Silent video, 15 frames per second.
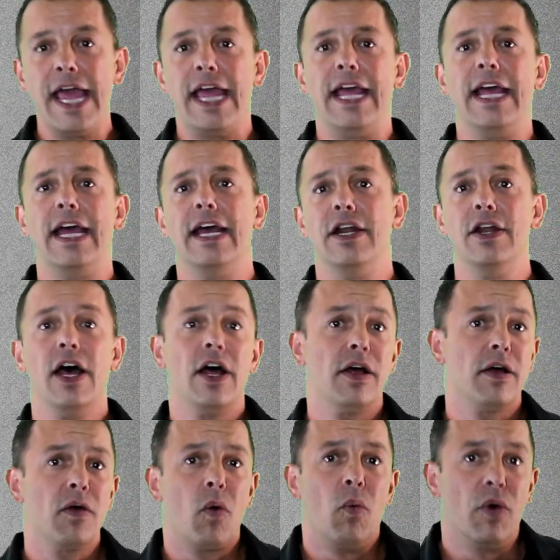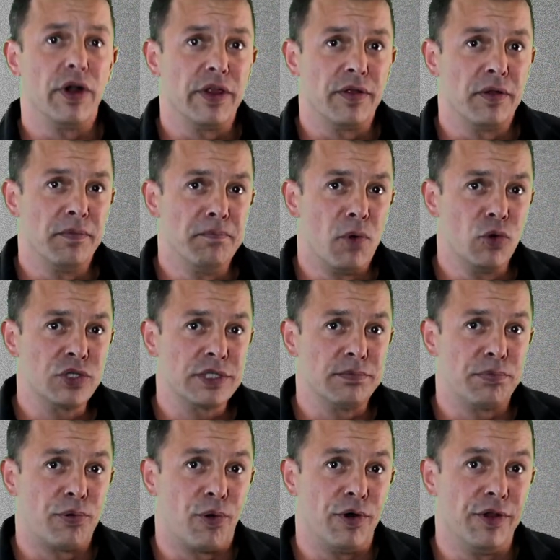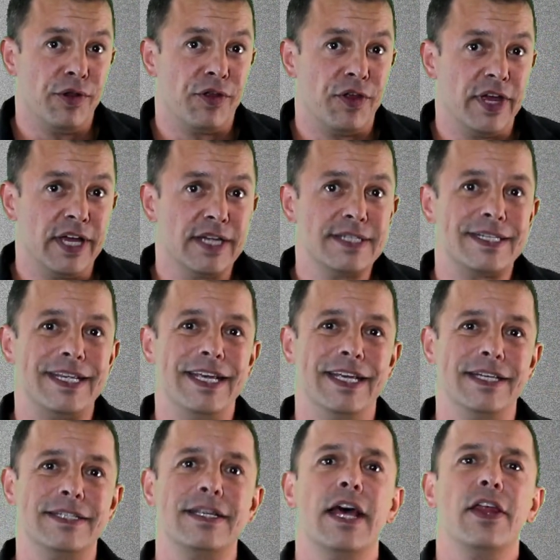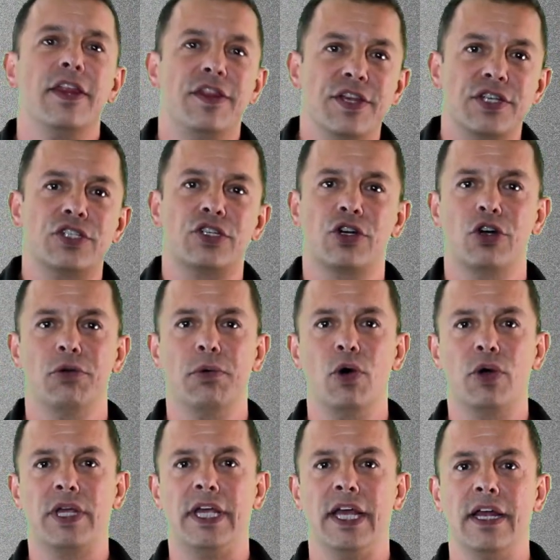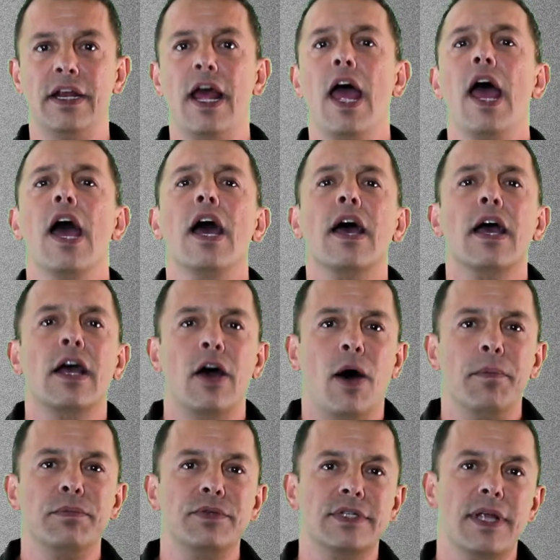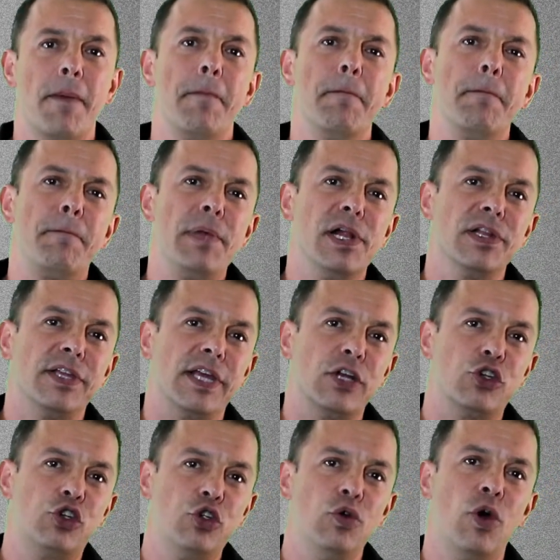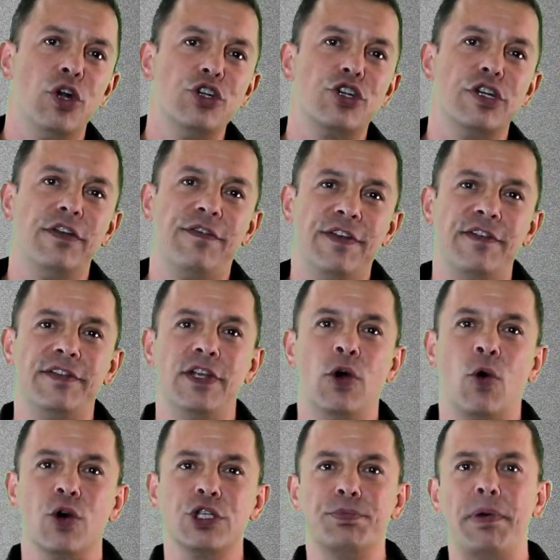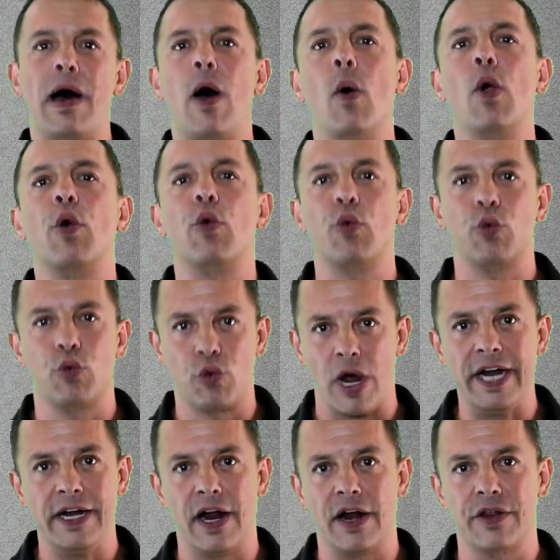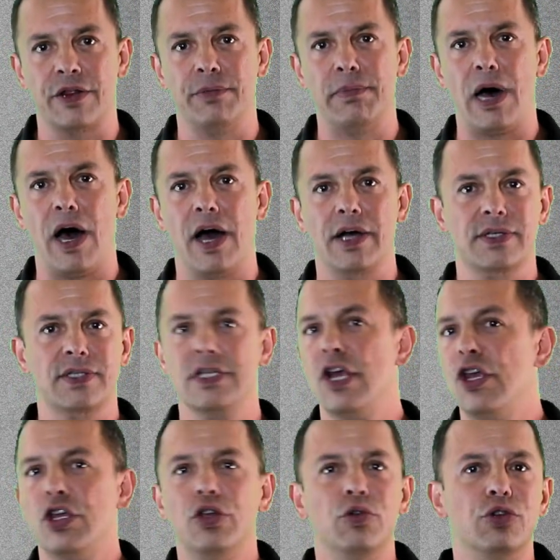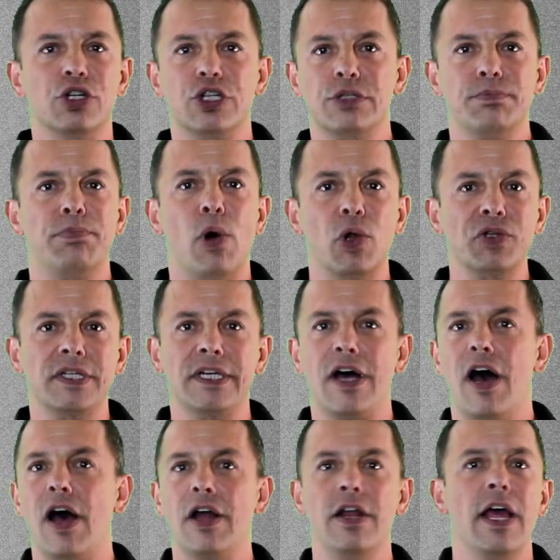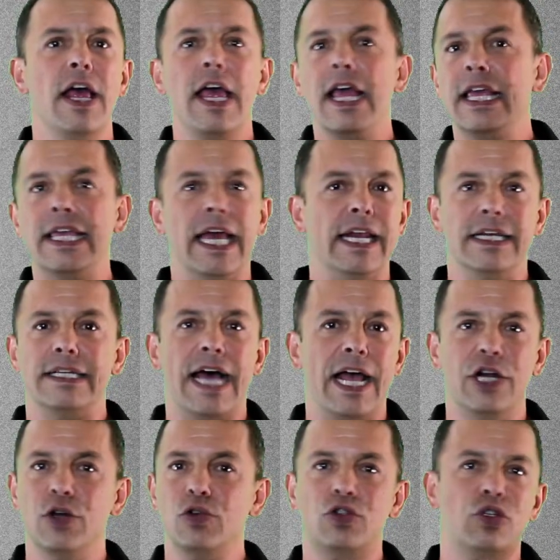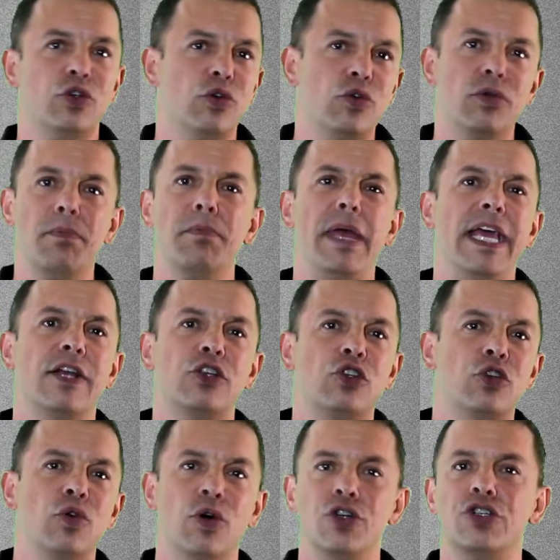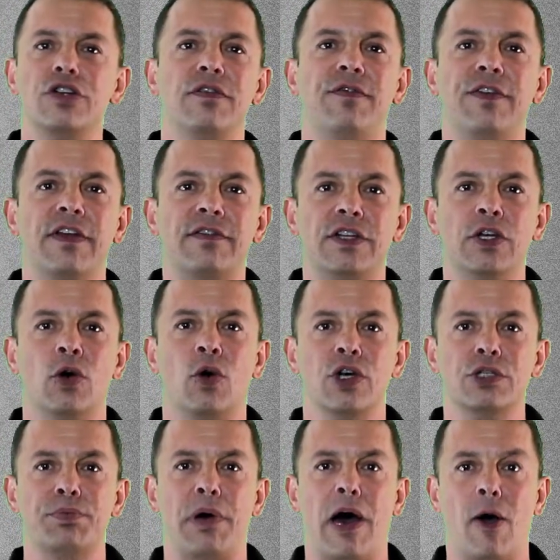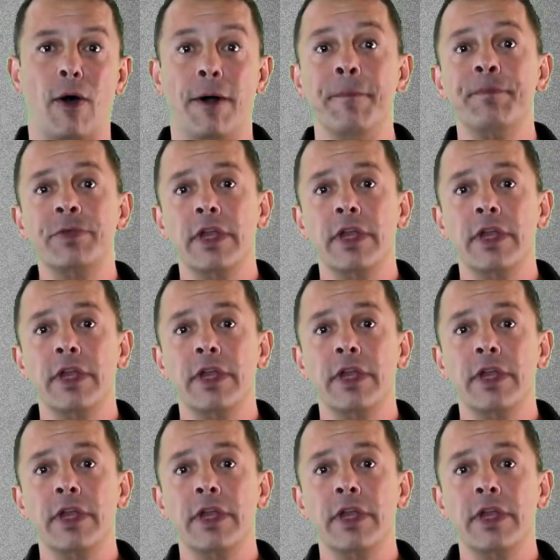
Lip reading: And one of the most important things is this turbo kit comes building 250 horsepower right out of the box. You just bolt it on, get a dyno tune, make 250 horsepower.